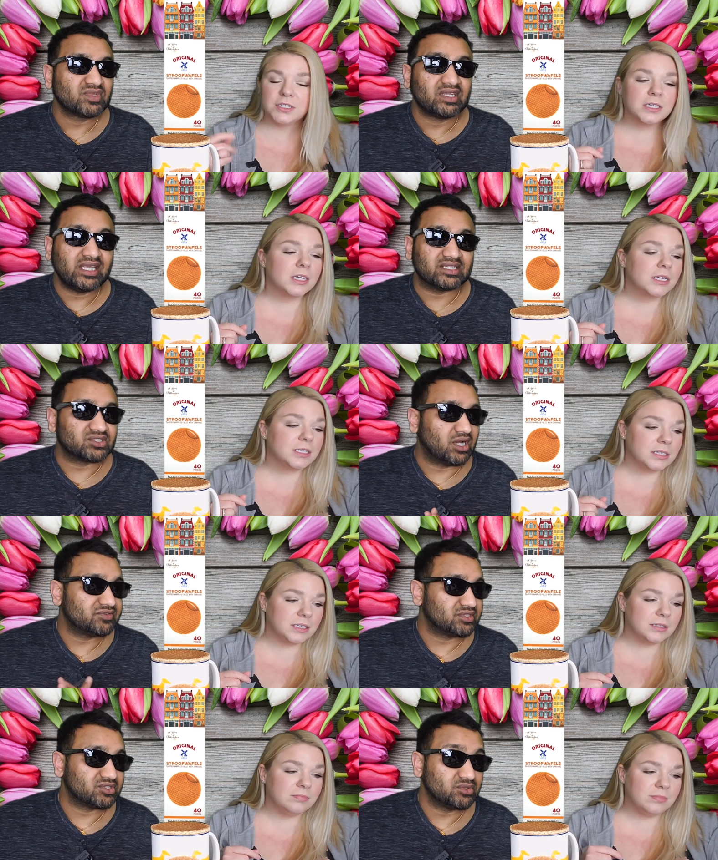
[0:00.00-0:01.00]
Speaker 1: So, yeah,
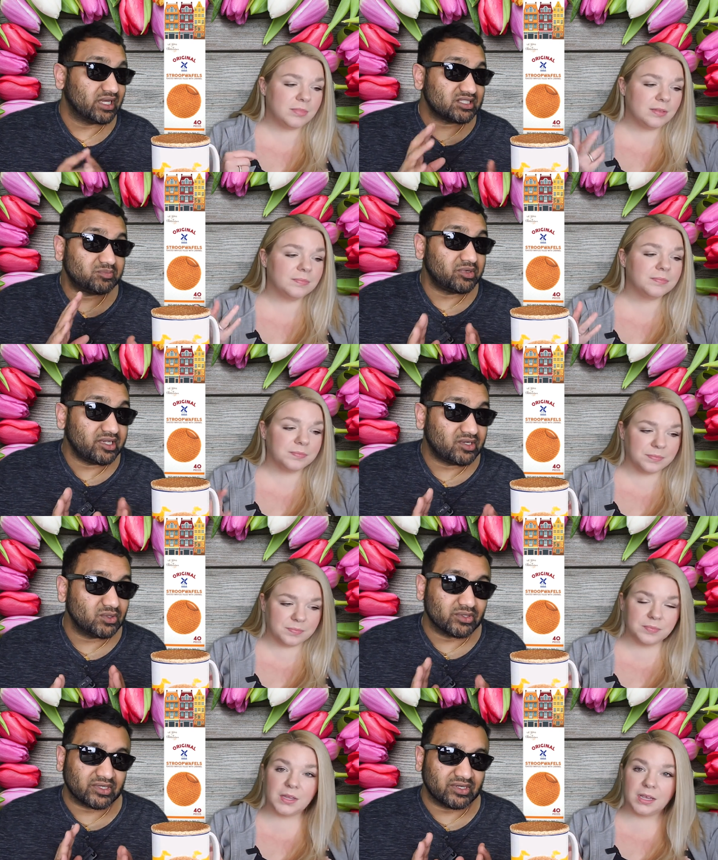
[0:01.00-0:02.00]
softer. So that's pretty
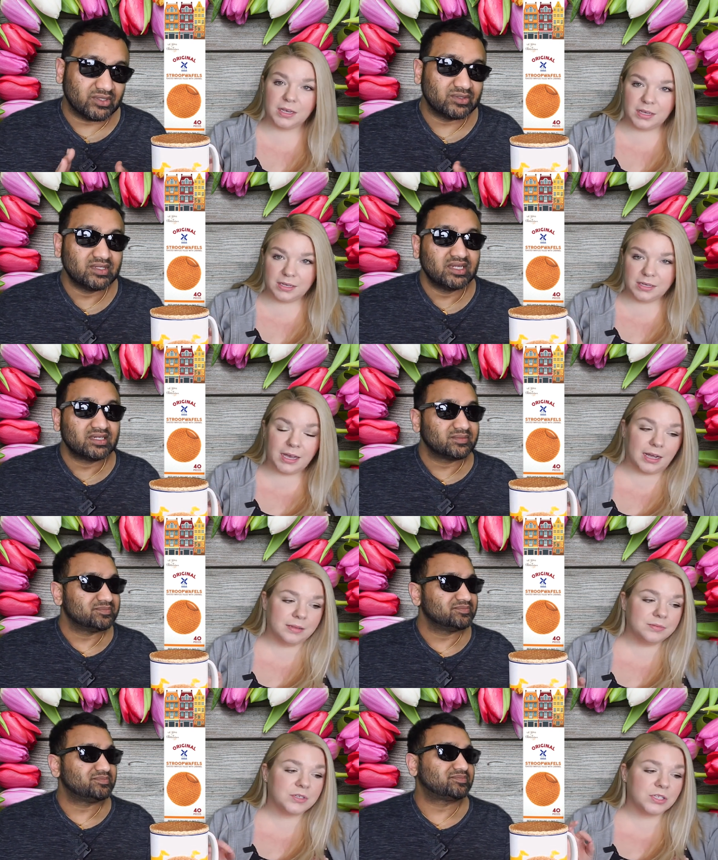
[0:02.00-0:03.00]
cool, you know.
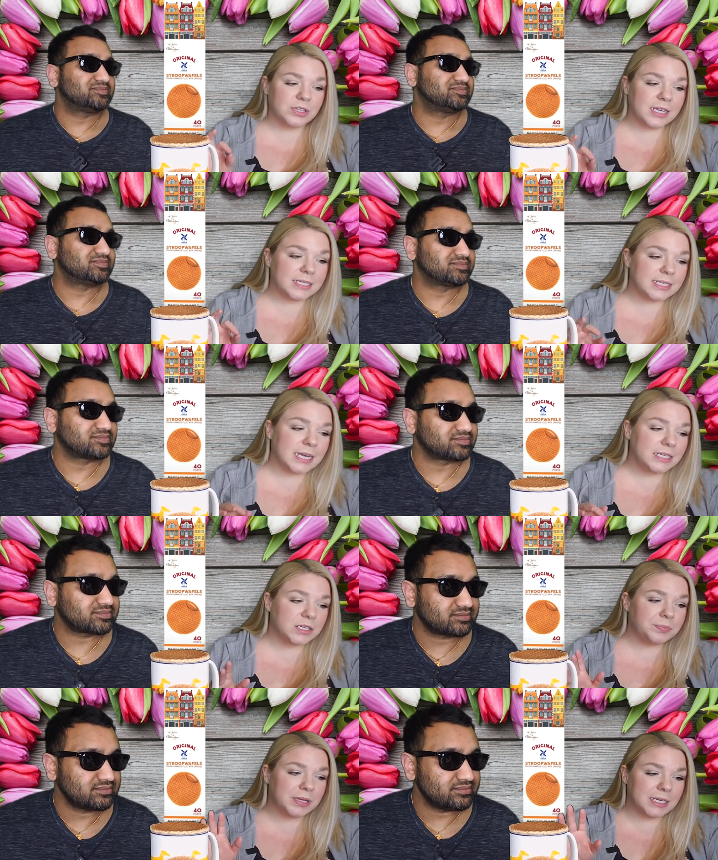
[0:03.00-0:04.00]
Speaker 2: Yeah. So they say
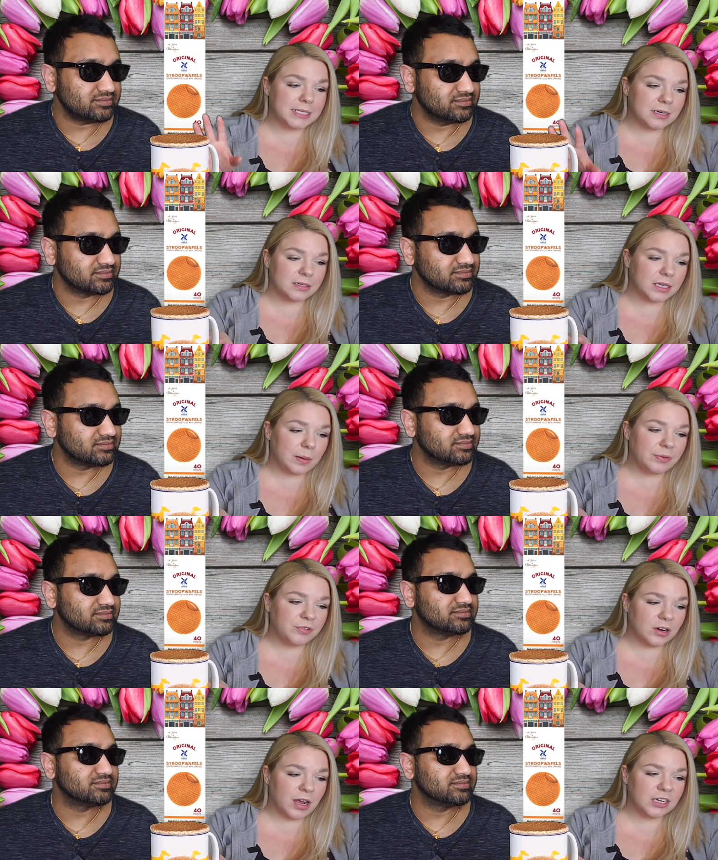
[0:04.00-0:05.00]
to place it on top of
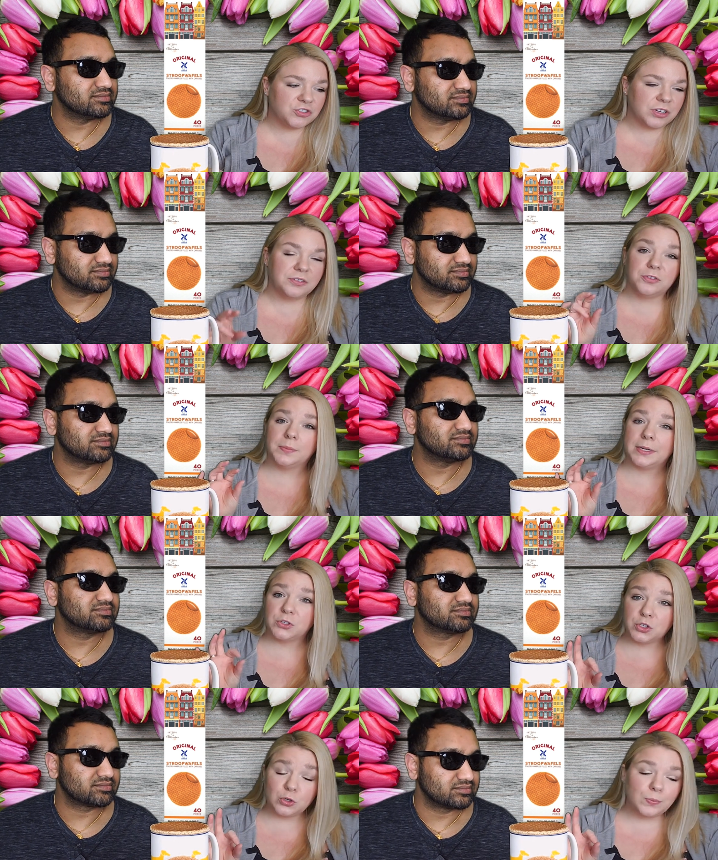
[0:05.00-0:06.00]
your hot drink for
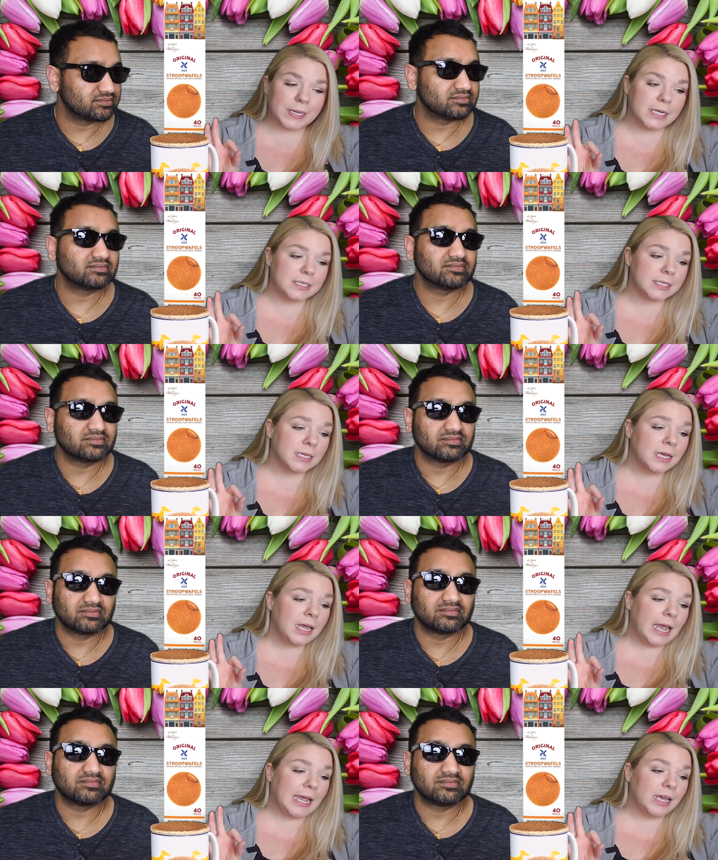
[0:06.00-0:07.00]
about two minutes
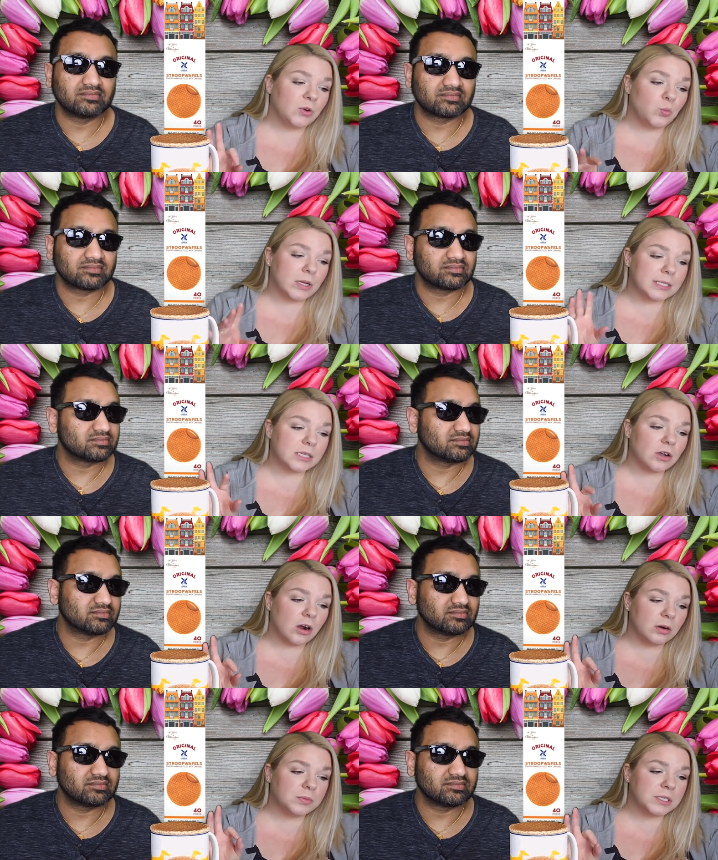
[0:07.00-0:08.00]
and once the caramel